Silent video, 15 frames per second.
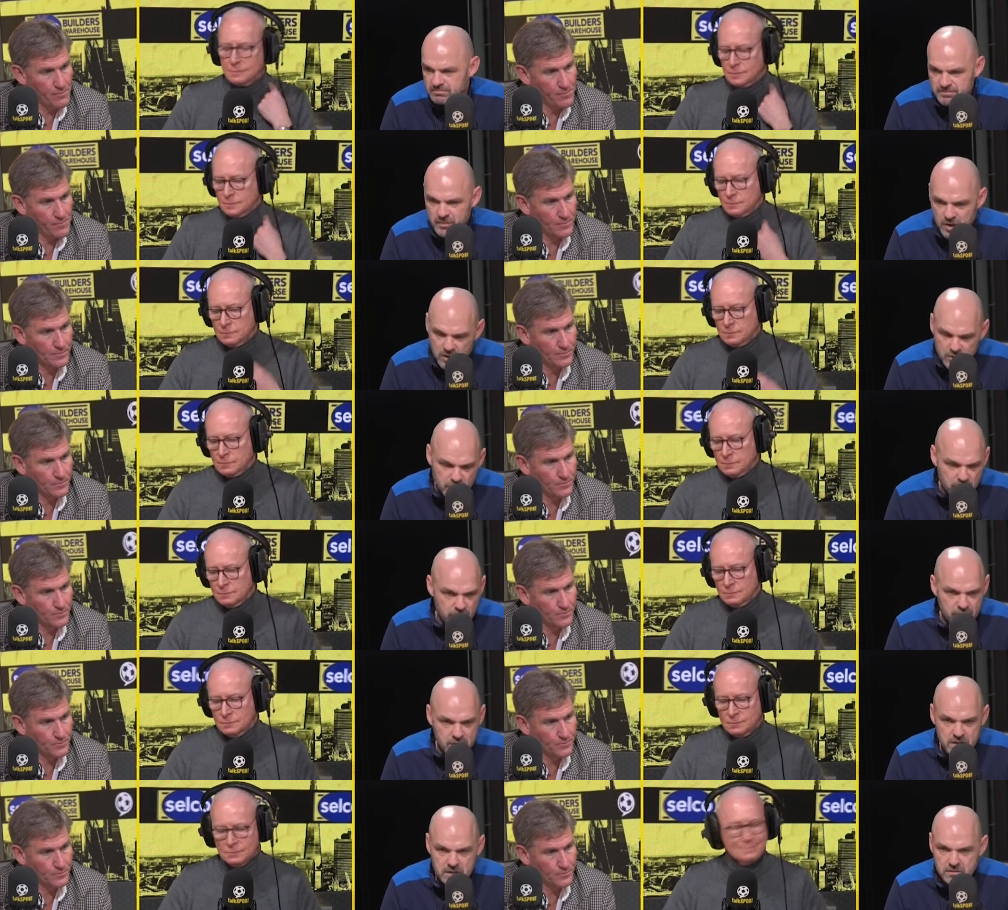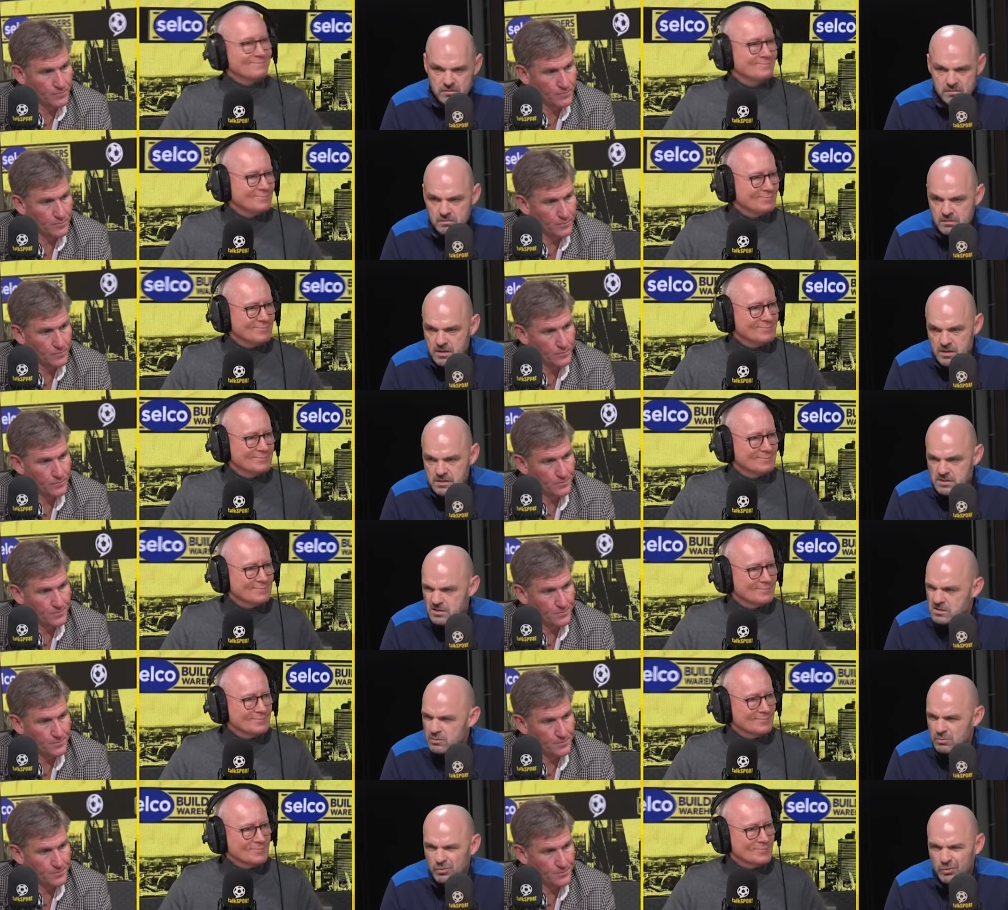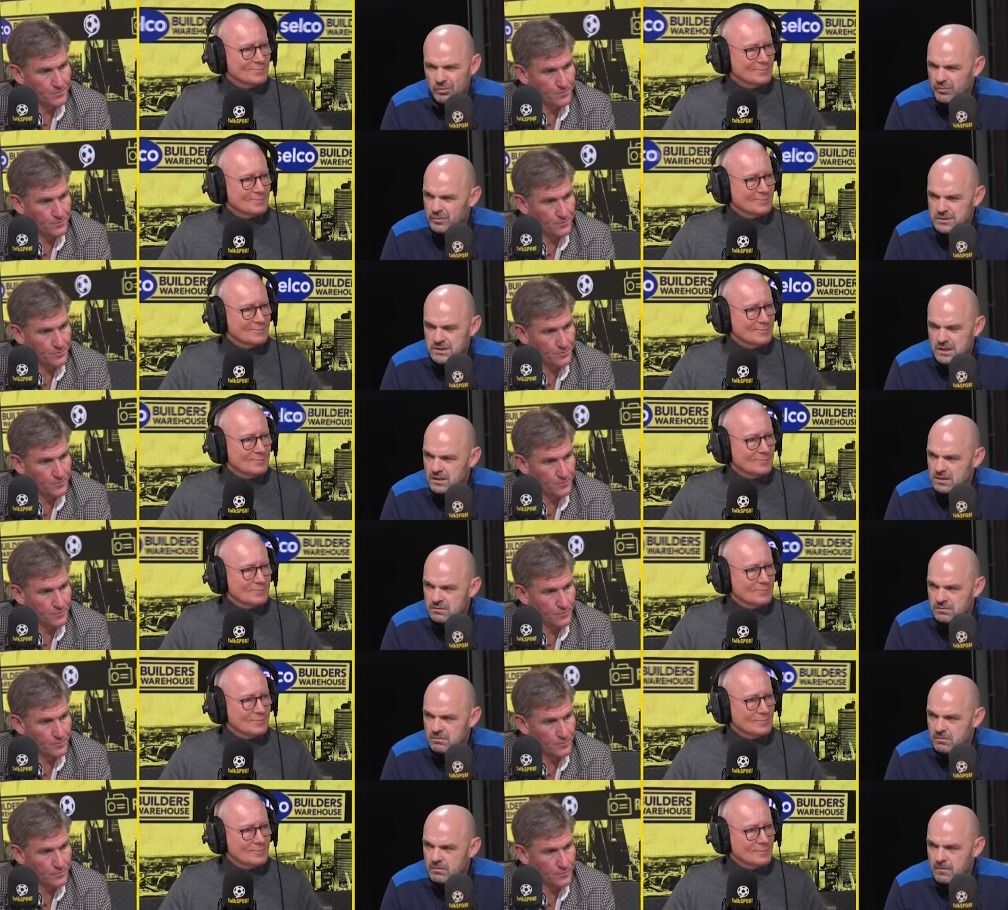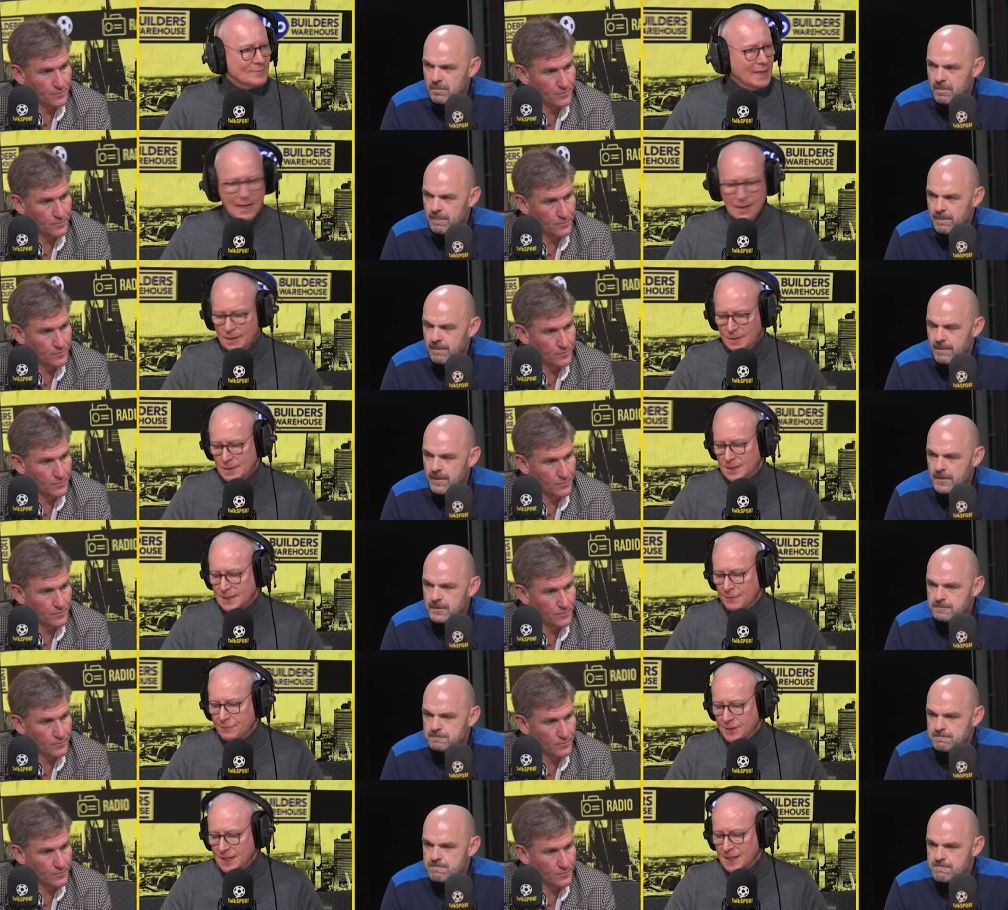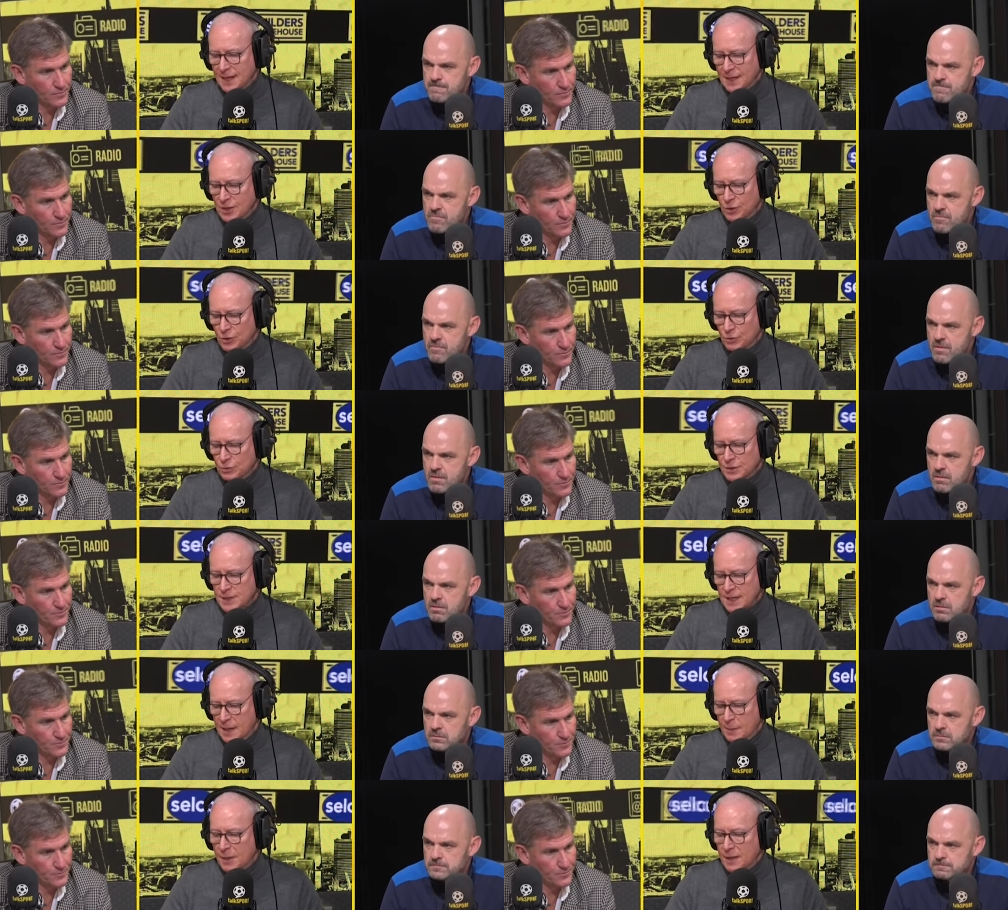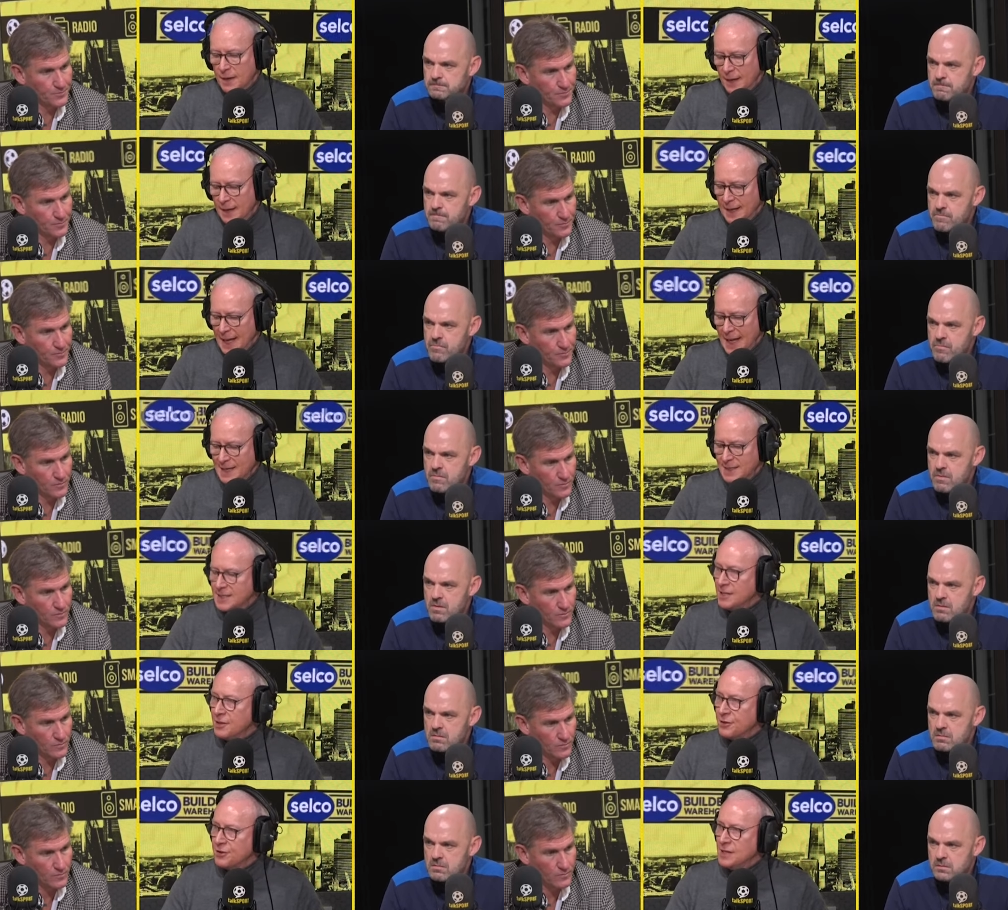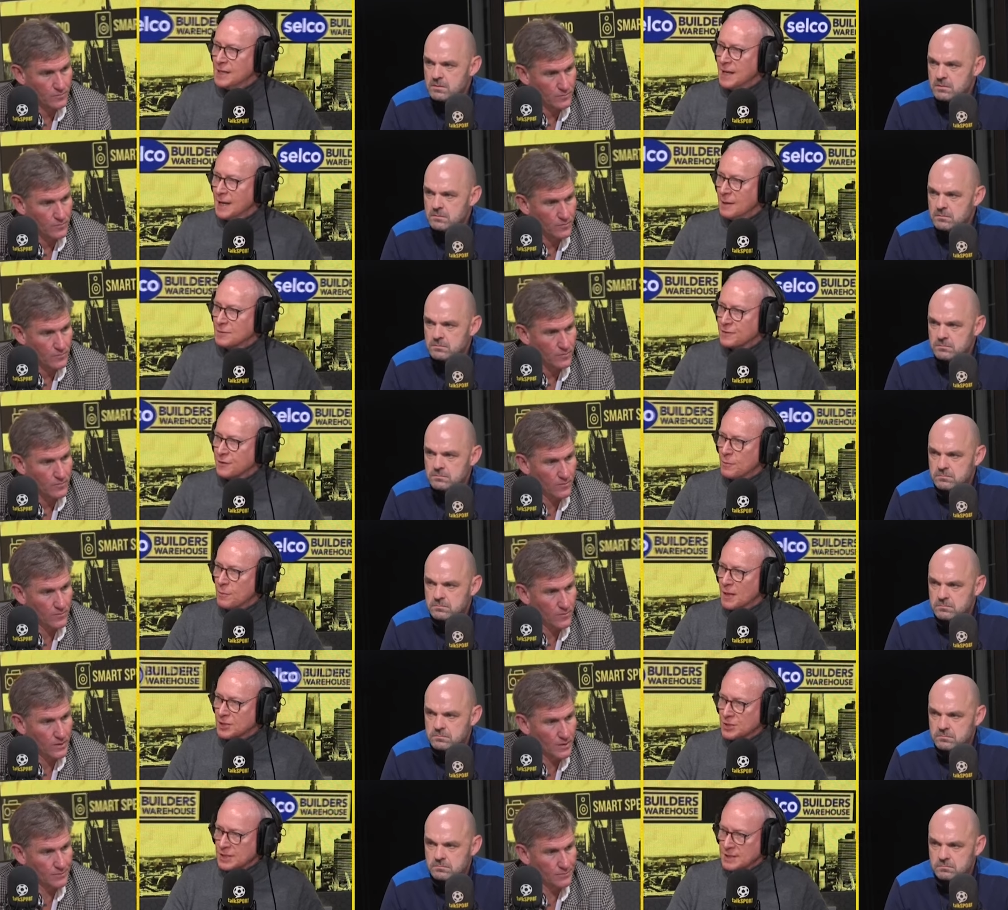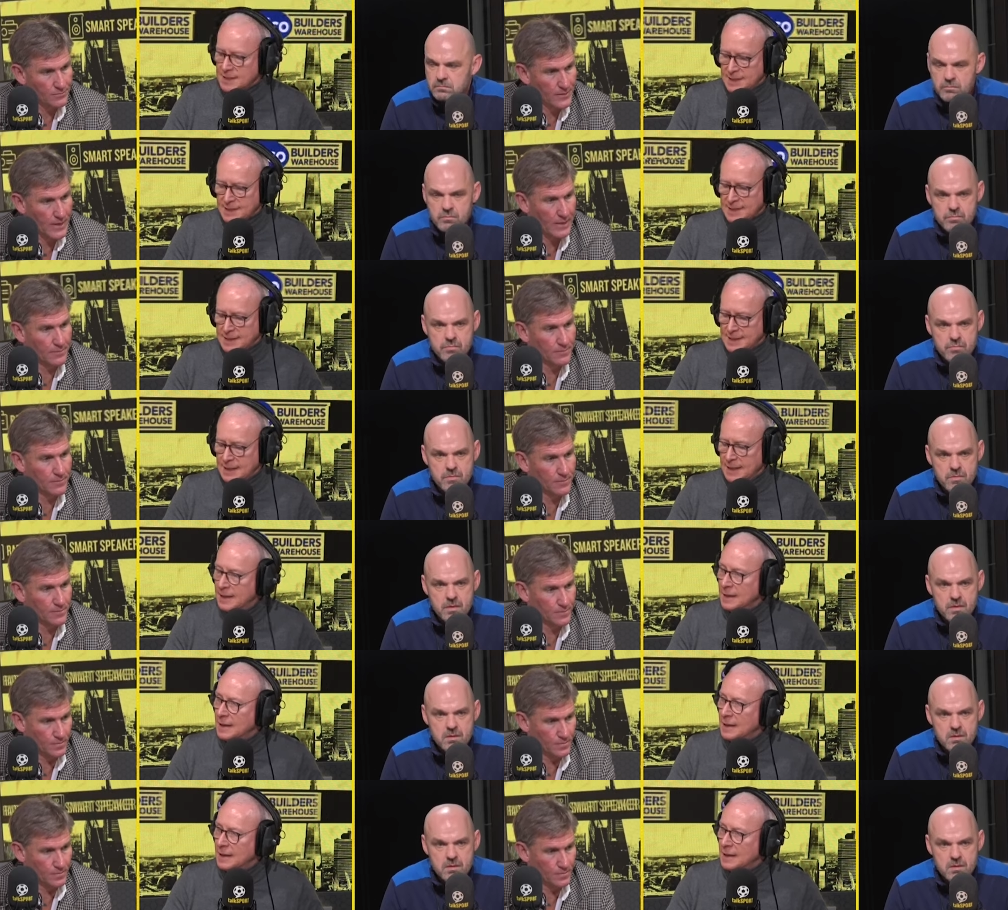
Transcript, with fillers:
Speaker 1: hungry. He's he's a wonderful talent. Yeah, 79 goals, Simon, in 83 games for Manchester yeah. City.